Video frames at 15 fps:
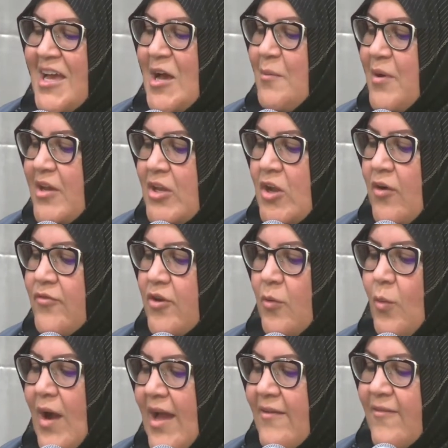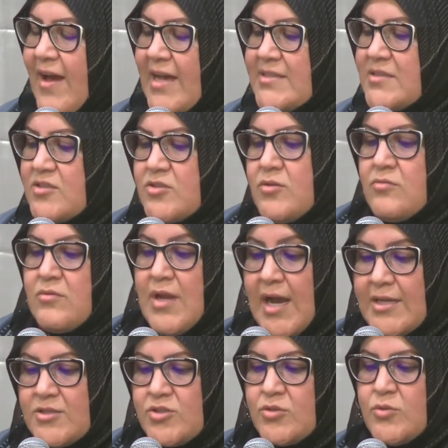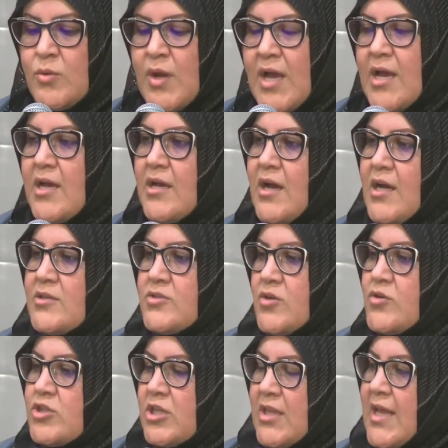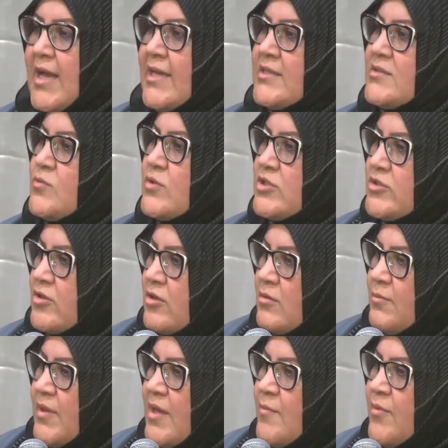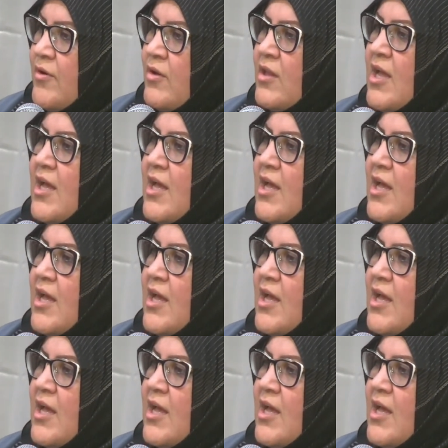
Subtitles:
But you know, if your wife asks you not to socialize with certain people,